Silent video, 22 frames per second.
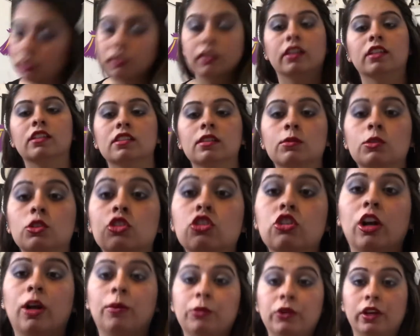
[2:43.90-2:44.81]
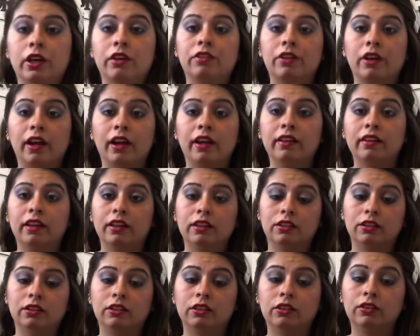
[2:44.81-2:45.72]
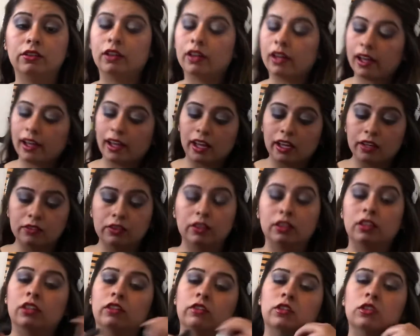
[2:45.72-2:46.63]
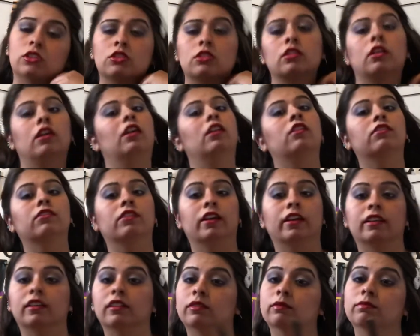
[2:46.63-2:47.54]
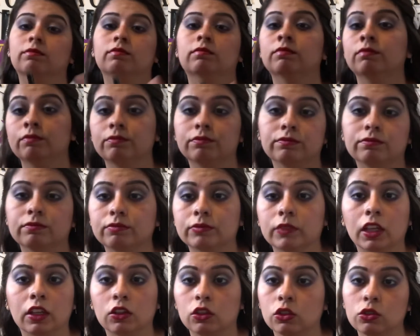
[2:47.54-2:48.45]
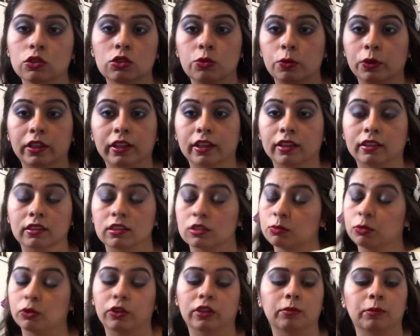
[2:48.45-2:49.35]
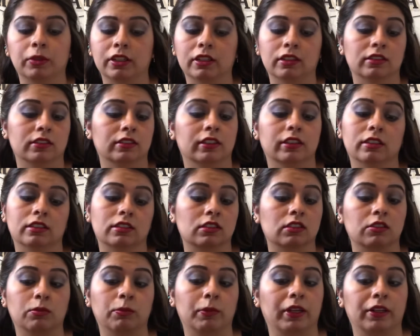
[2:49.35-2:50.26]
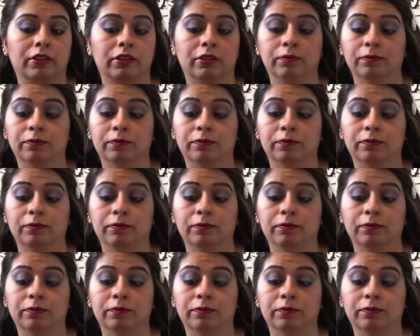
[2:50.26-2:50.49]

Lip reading: next thing, just grab whatever eyeliner you have and give yourself like a huge wing at this point because it doesn't even matter.